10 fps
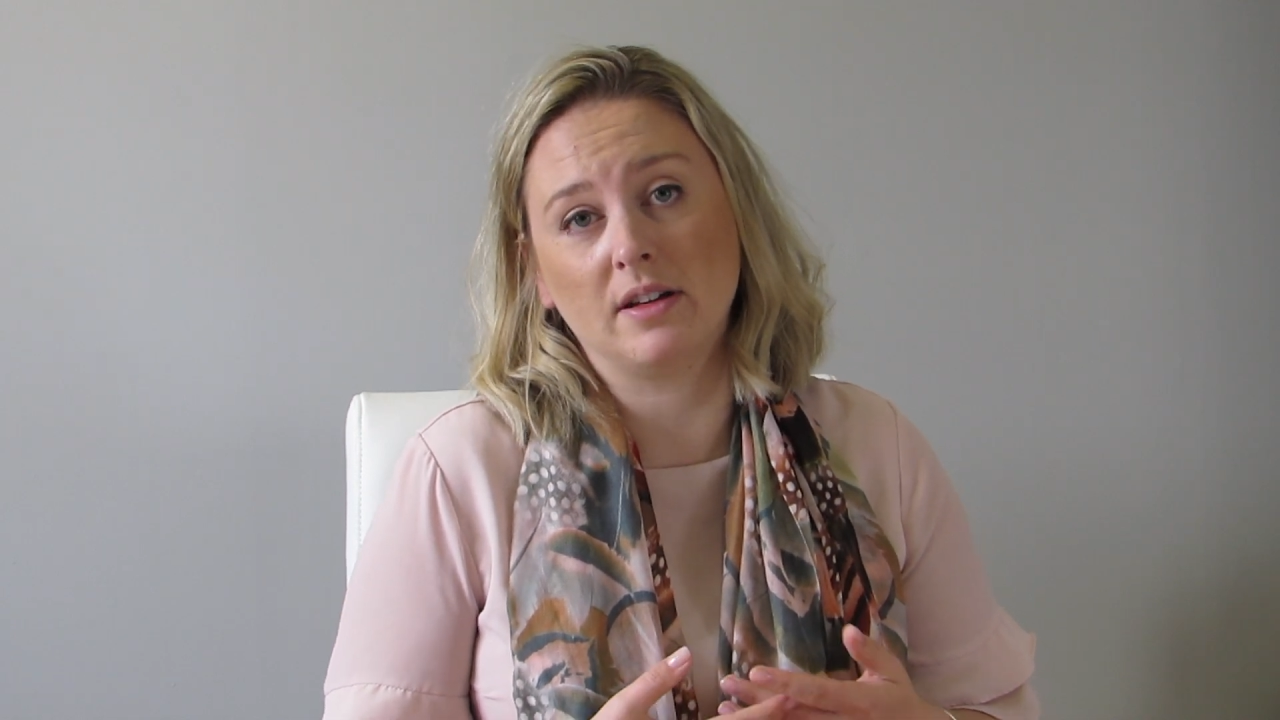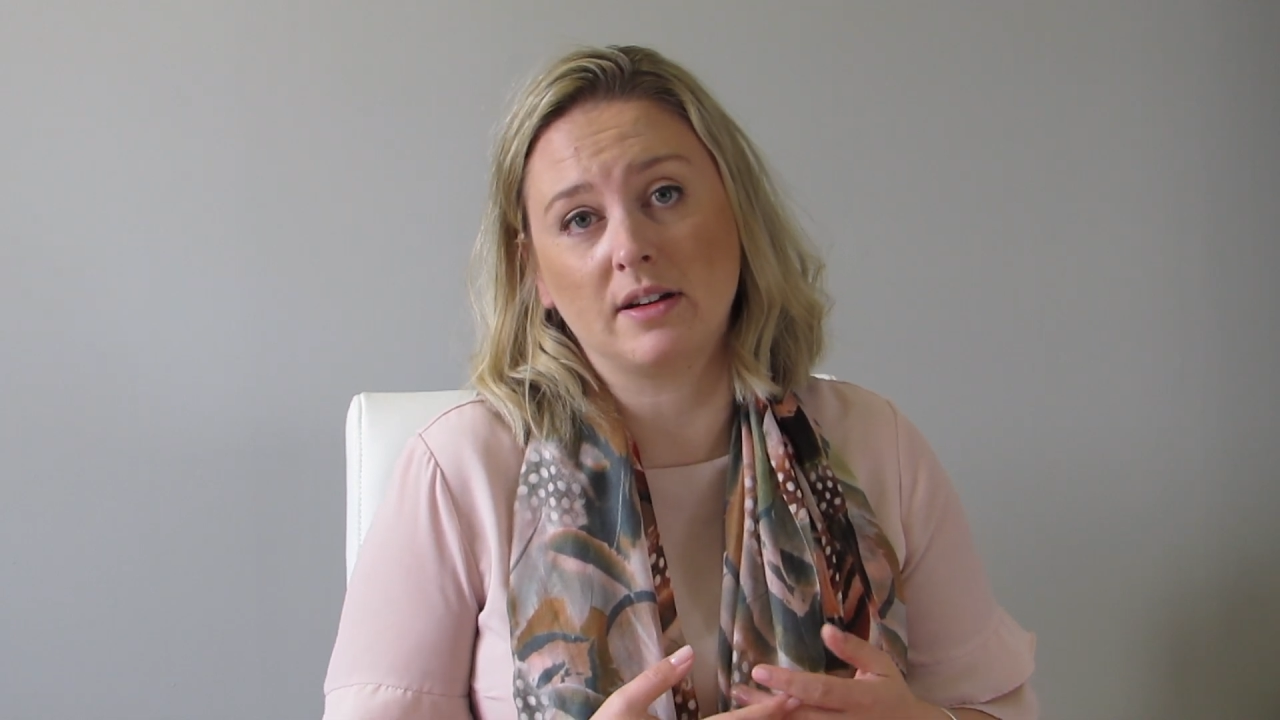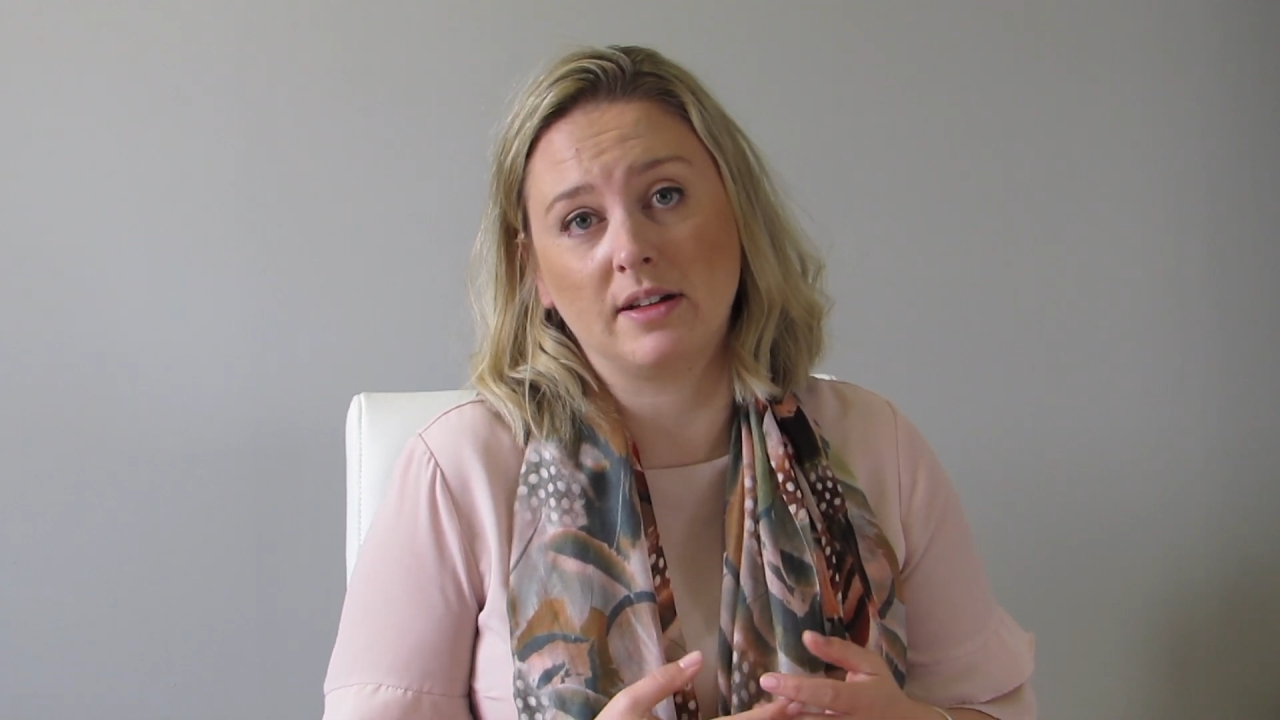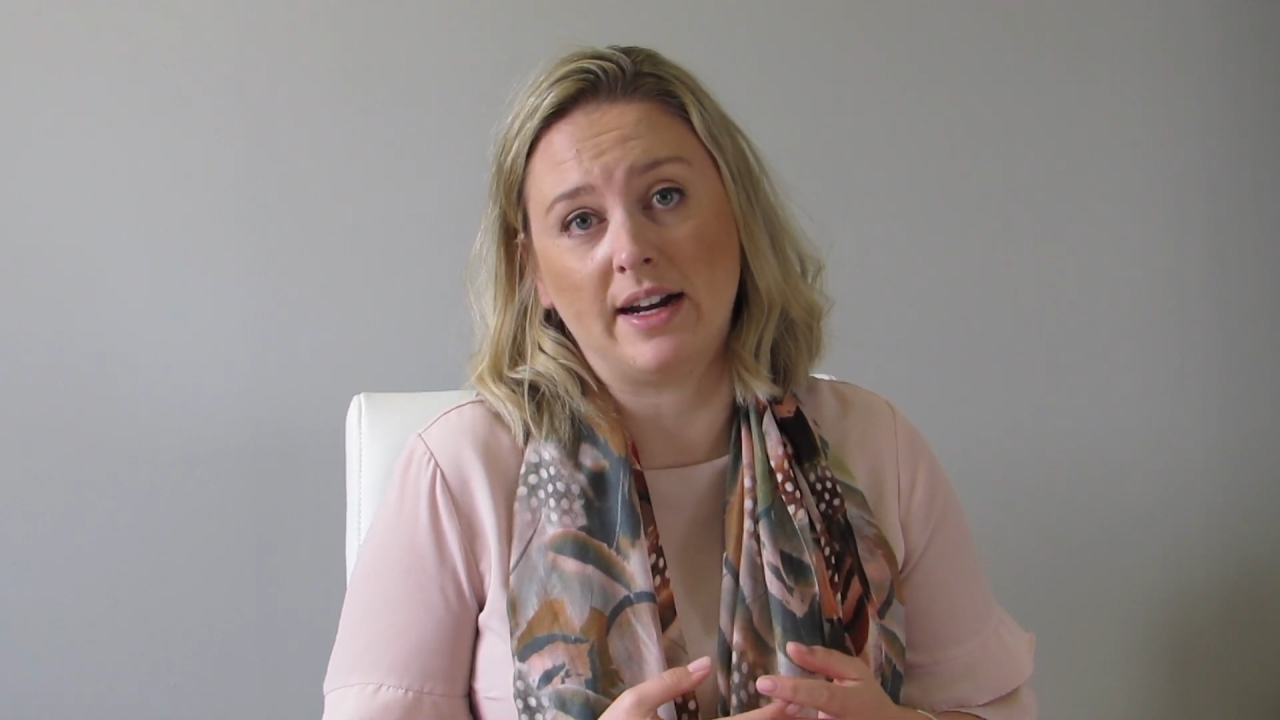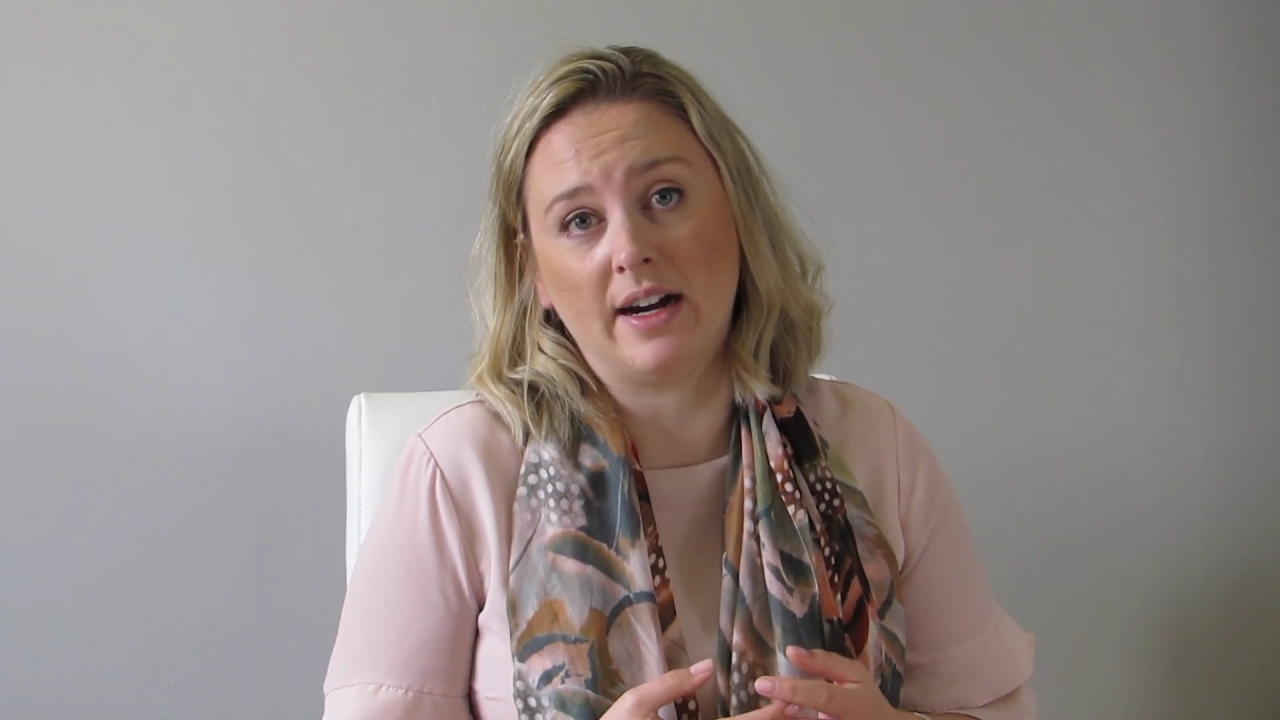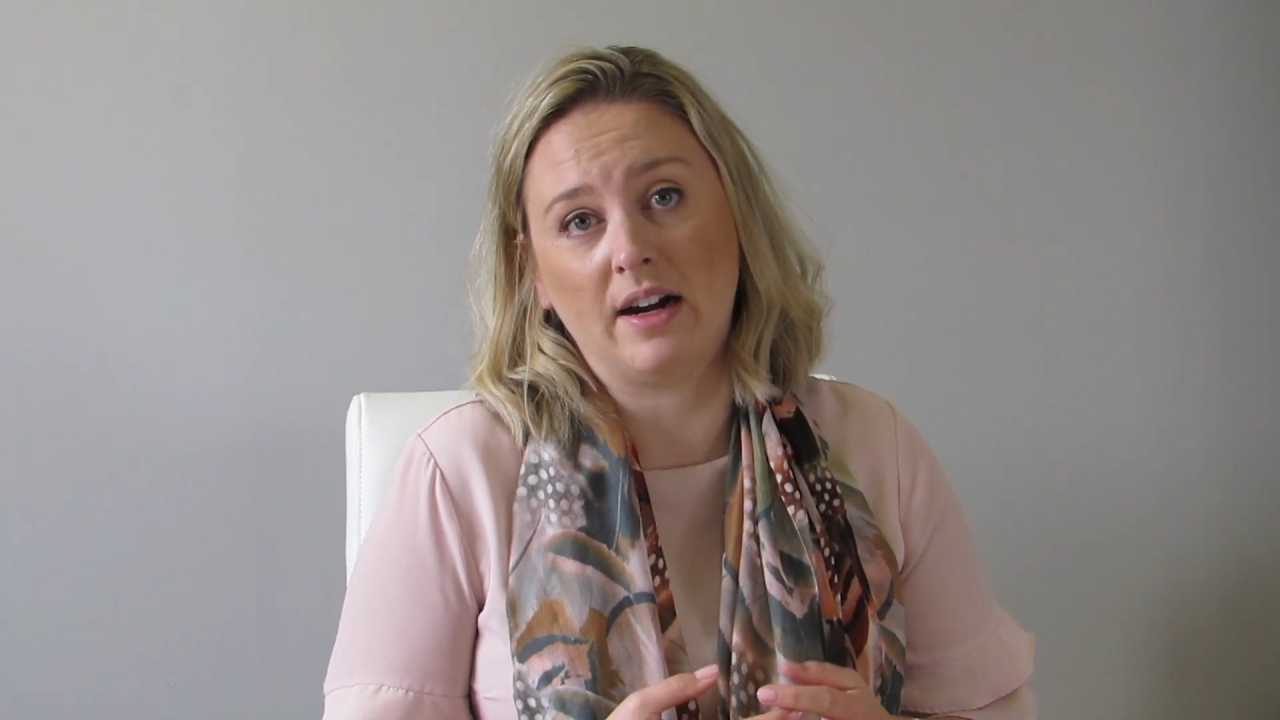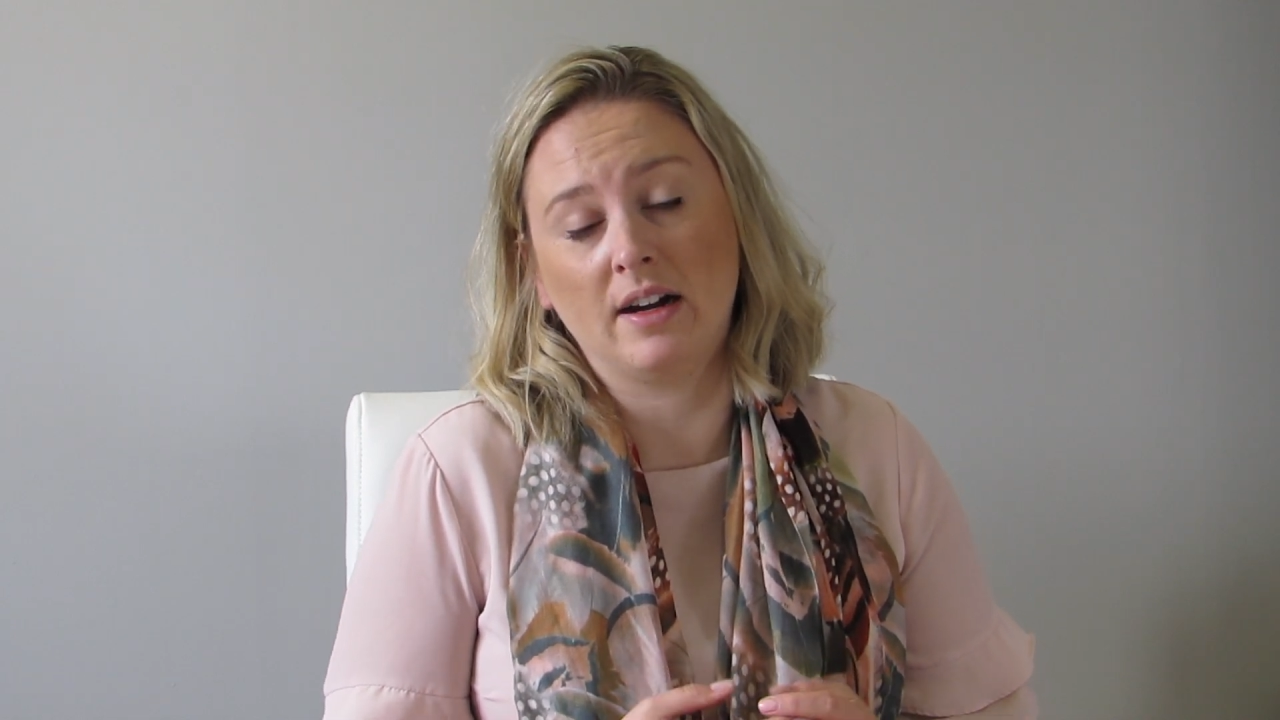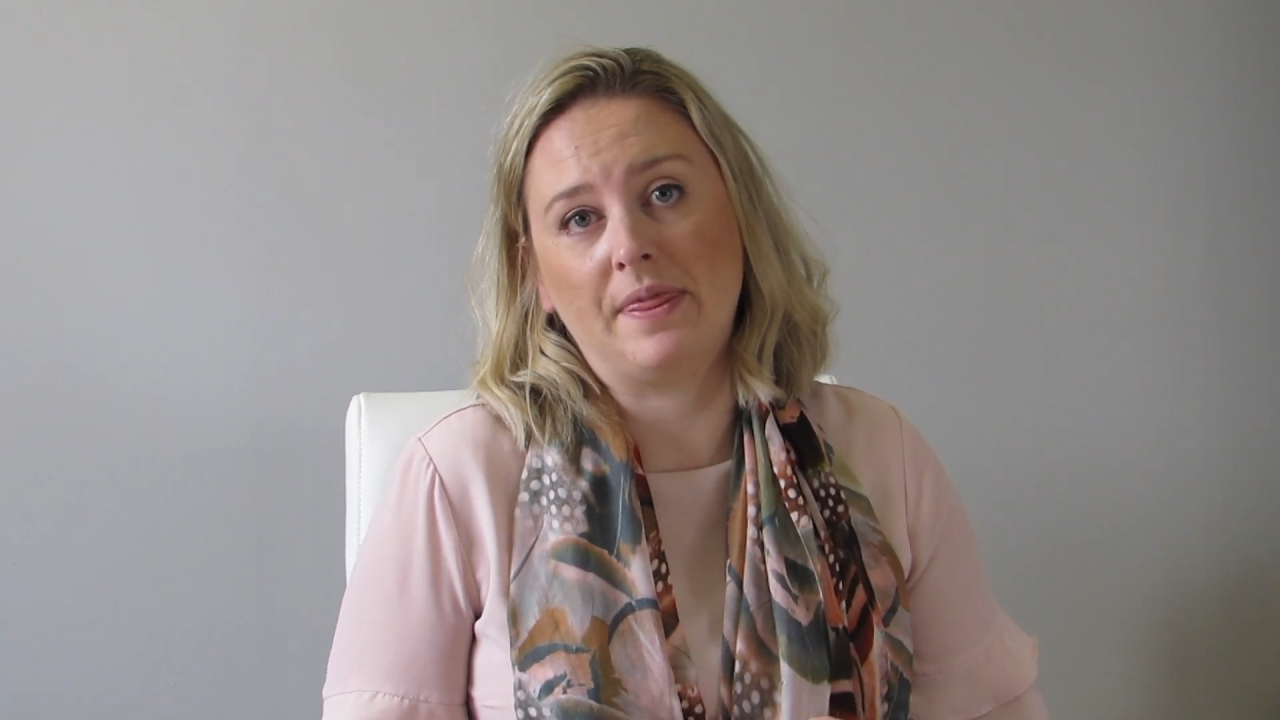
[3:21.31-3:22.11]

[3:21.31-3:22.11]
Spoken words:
declare